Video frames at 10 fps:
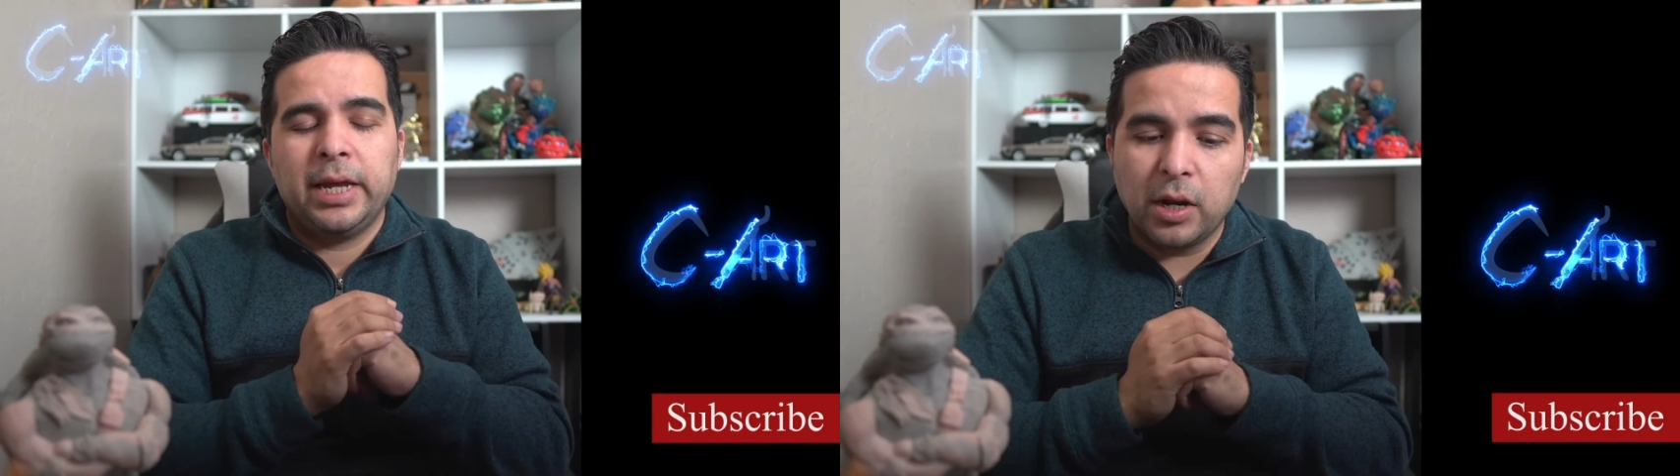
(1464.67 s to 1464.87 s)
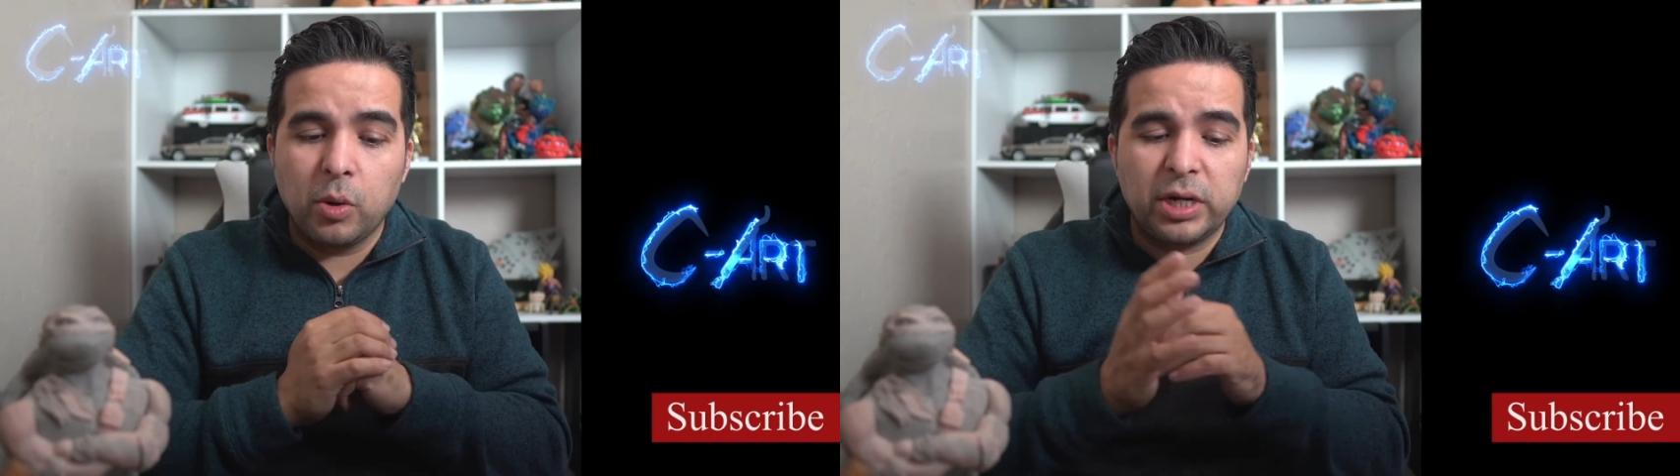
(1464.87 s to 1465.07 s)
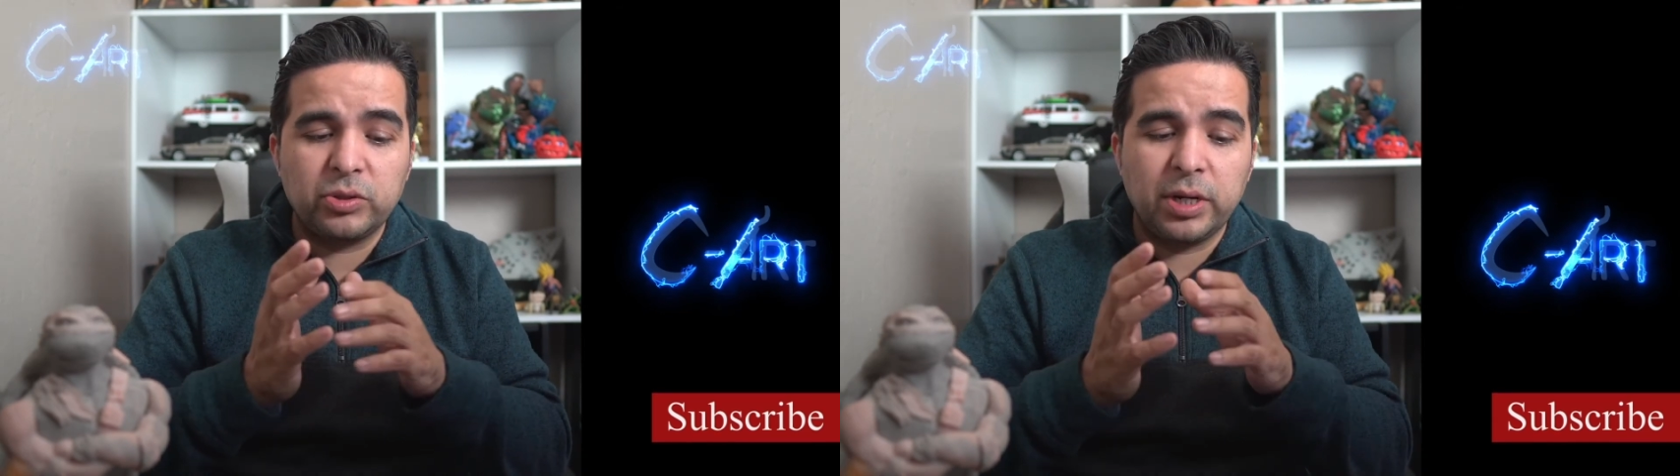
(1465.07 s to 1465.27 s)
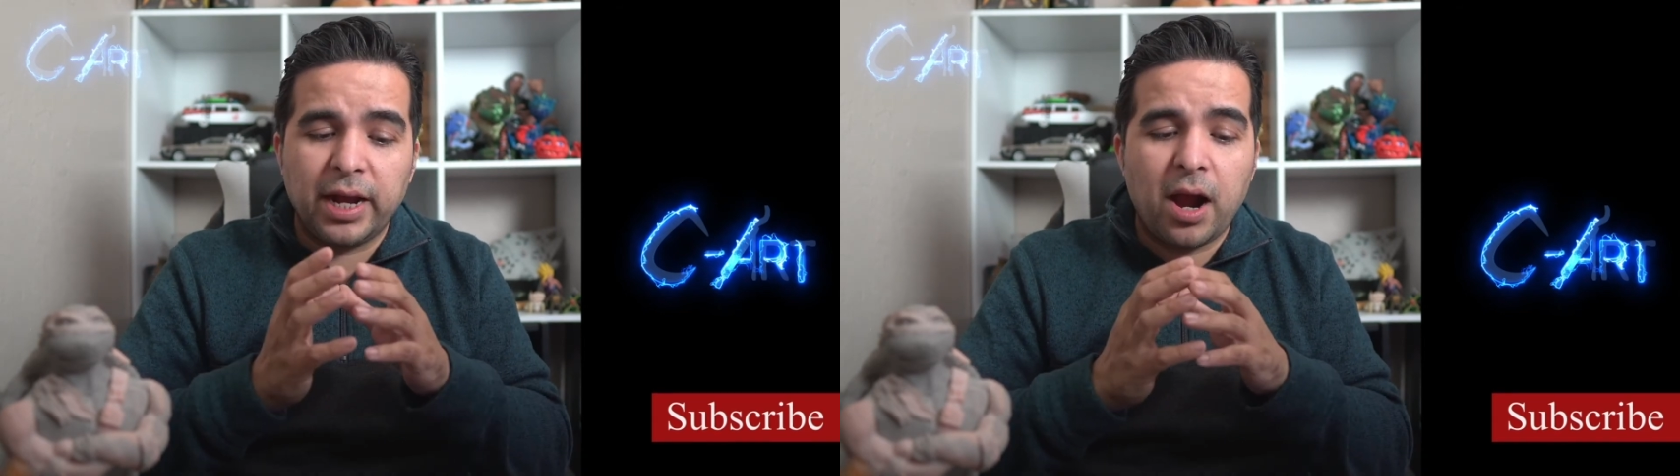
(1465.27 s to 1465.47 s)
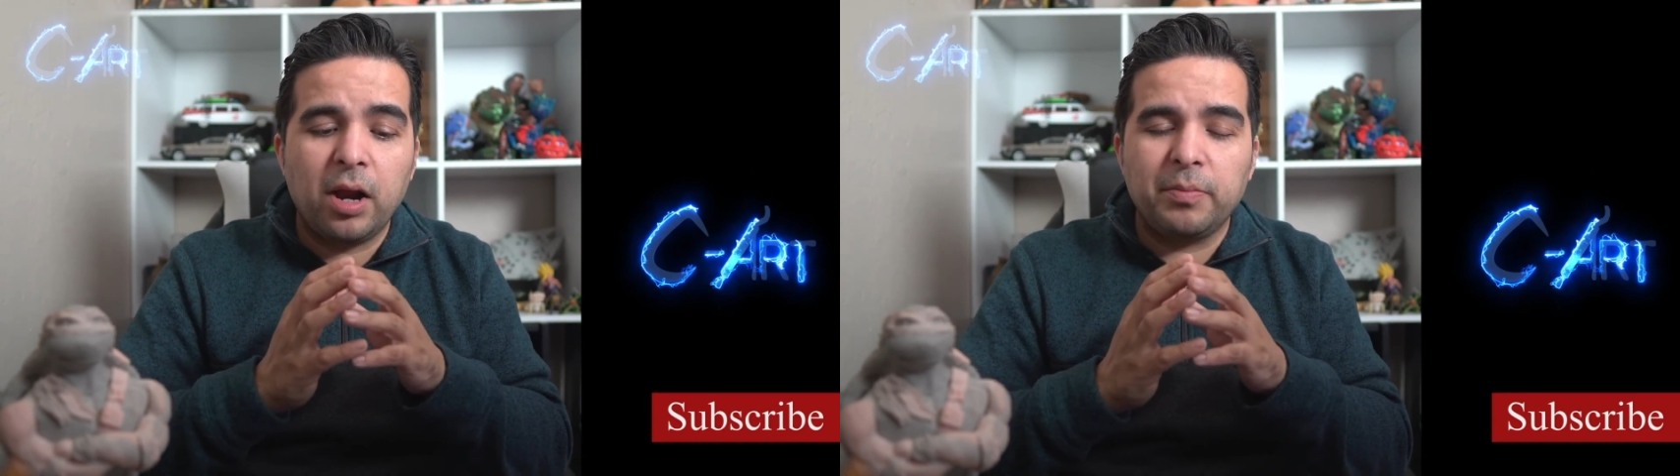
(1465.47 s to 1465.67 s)
and it was really
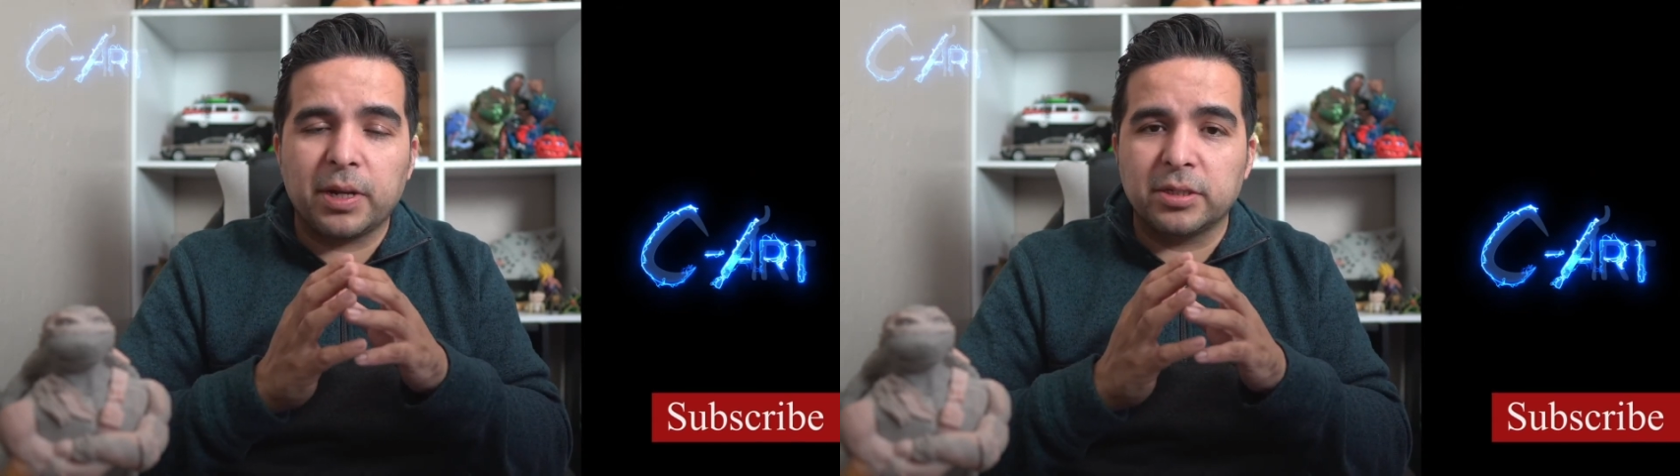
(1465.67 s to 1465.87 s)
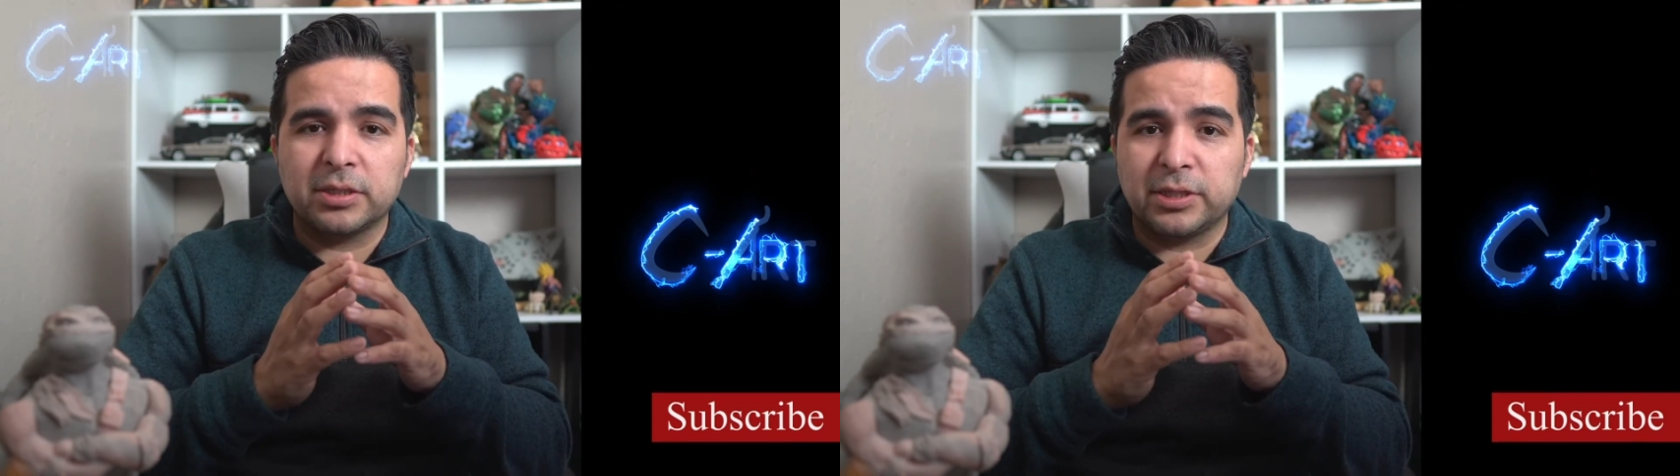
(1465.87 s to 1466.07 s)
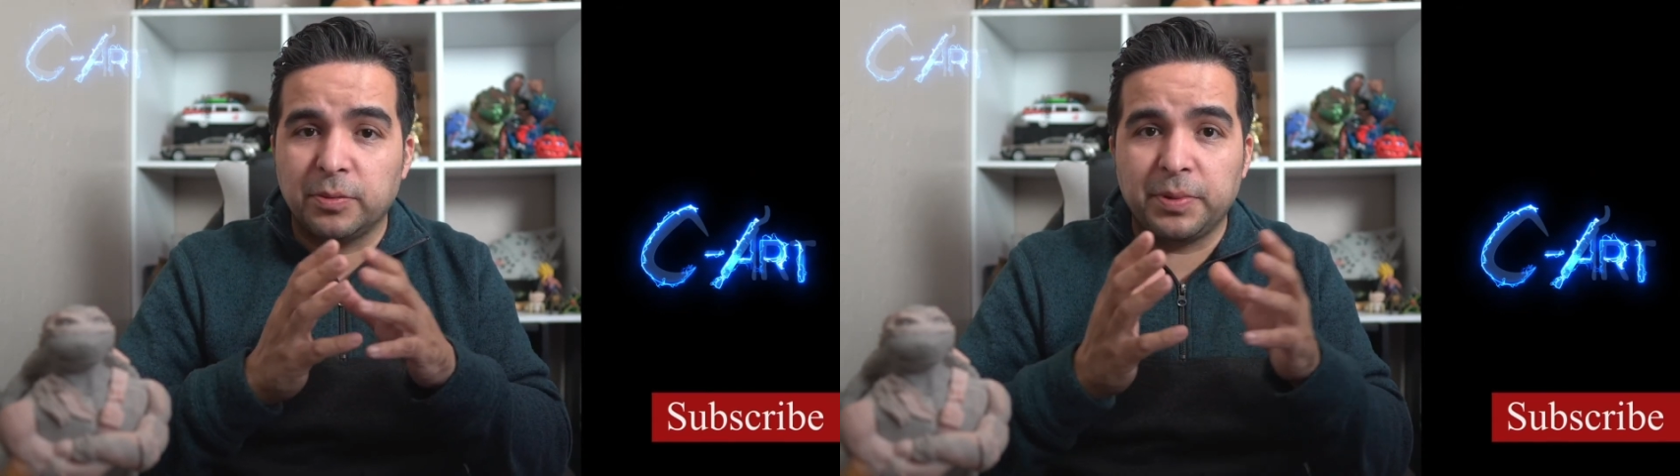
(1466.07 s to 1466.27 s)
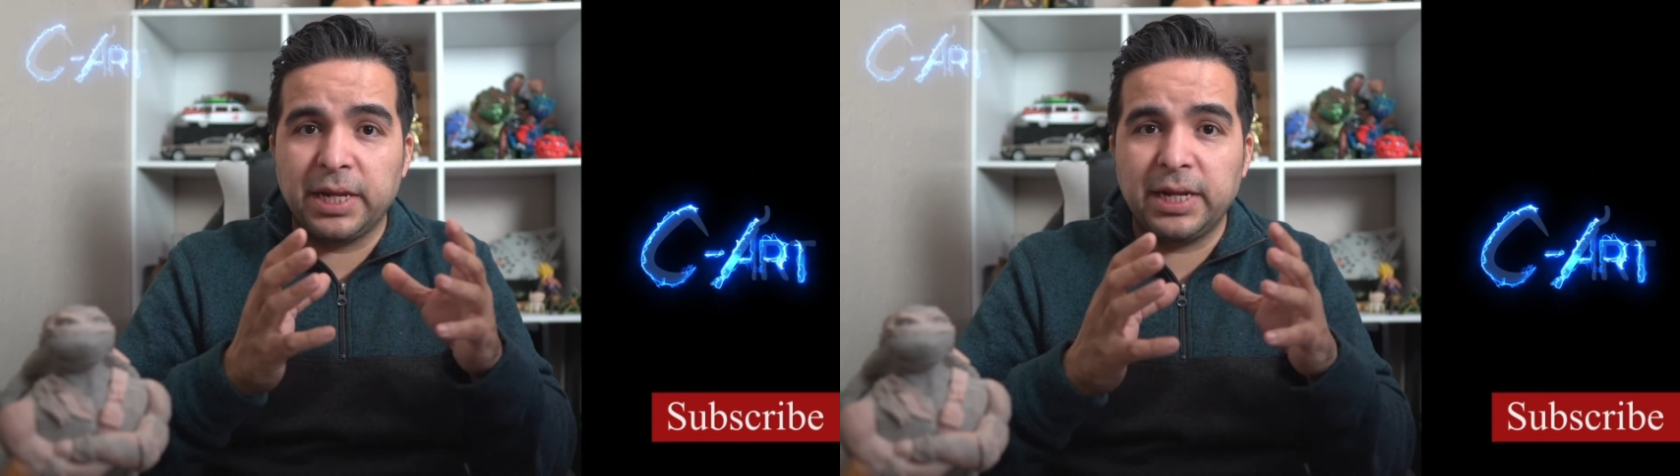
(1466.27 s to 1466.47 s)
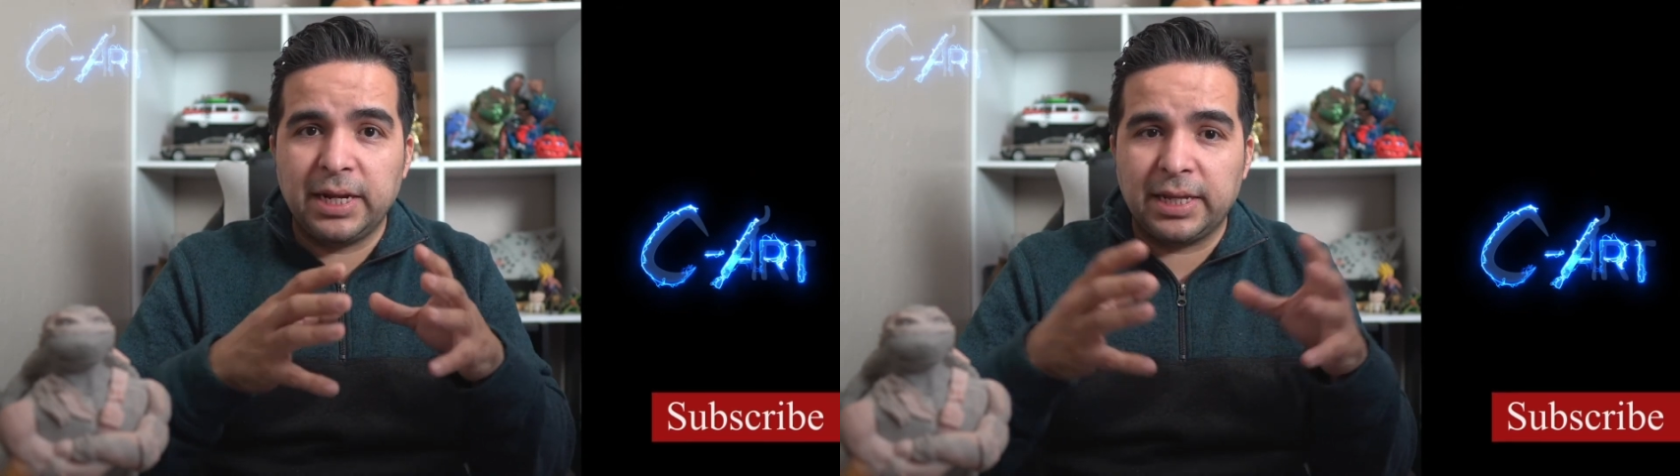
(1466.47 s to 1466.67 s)
hard because at the beginning